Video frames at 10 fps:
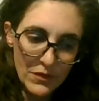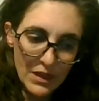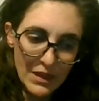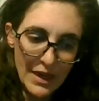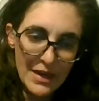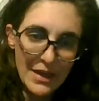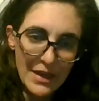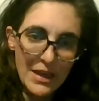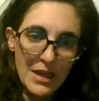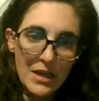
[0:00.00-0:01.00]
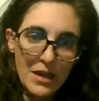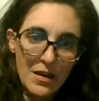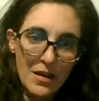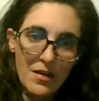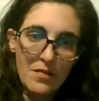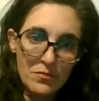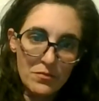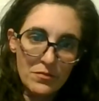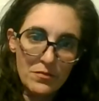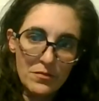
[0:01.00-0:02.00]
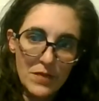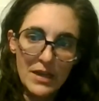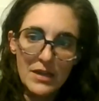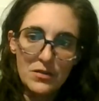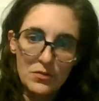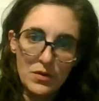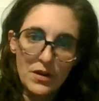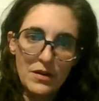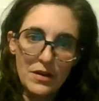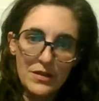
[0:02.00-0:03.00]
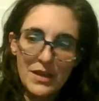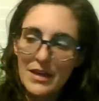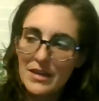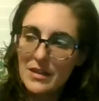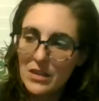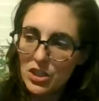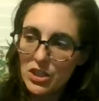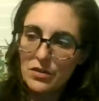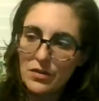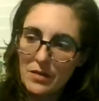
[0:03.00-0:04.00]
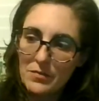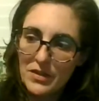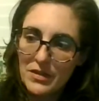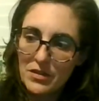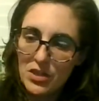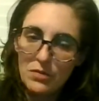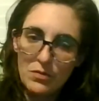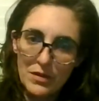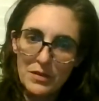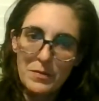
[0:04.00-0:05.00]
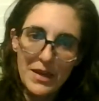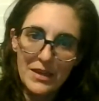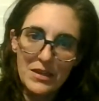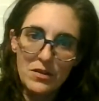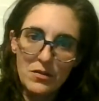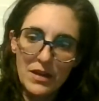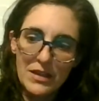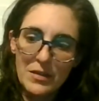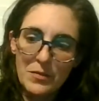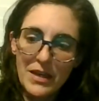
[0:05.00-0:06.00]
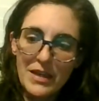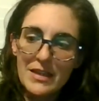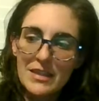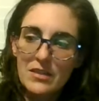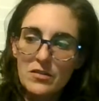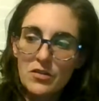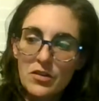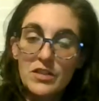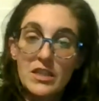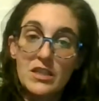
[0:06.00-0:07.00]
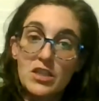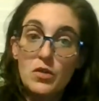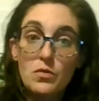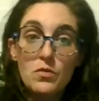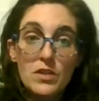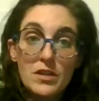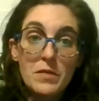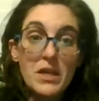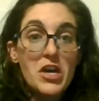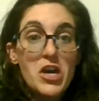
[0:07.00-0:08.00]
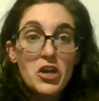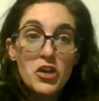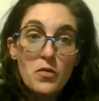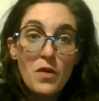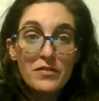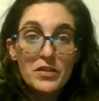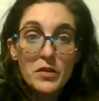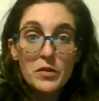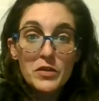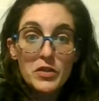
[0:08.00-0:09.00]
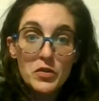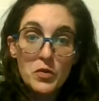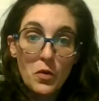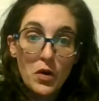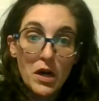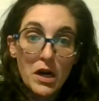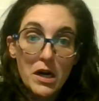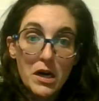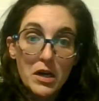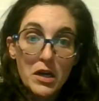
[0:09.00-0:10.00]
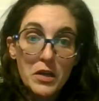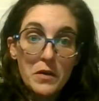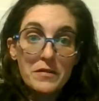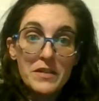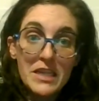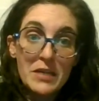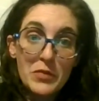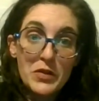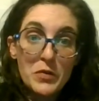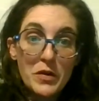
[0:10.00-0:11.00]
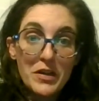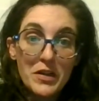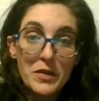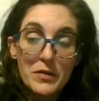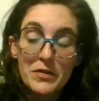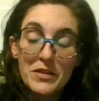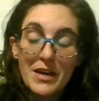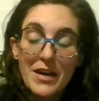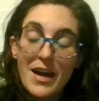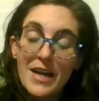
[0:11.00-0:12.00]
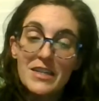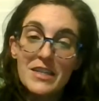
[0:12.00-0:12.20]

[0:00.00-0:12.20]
and I think my kid's running outside, and then she runs back in to go get something. And this little girl says, to me, you have to close the door. You have to keep the door closed. And I